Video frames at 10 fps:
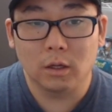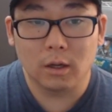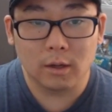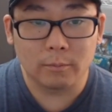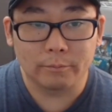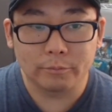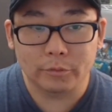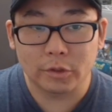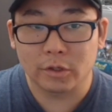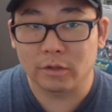Um,
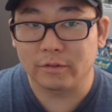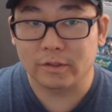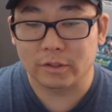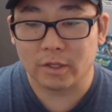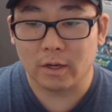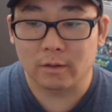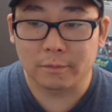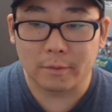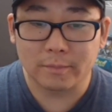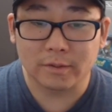you can use the chat
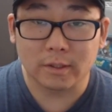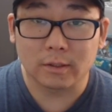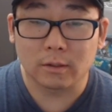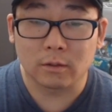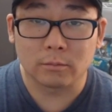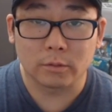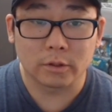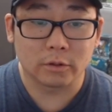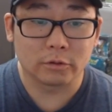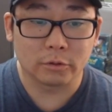on our website. Um,
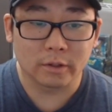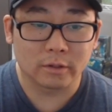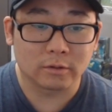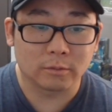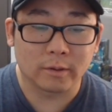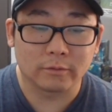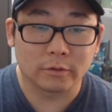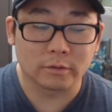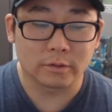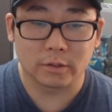it'll go direct to my
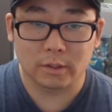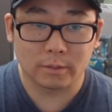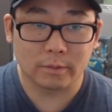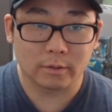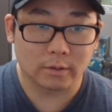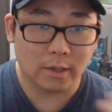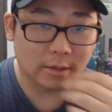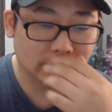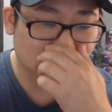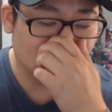phone, so I'll be able to
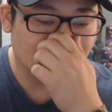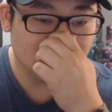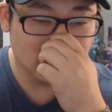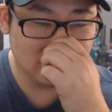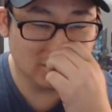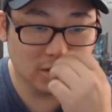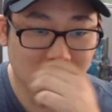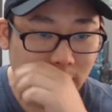answer your questions.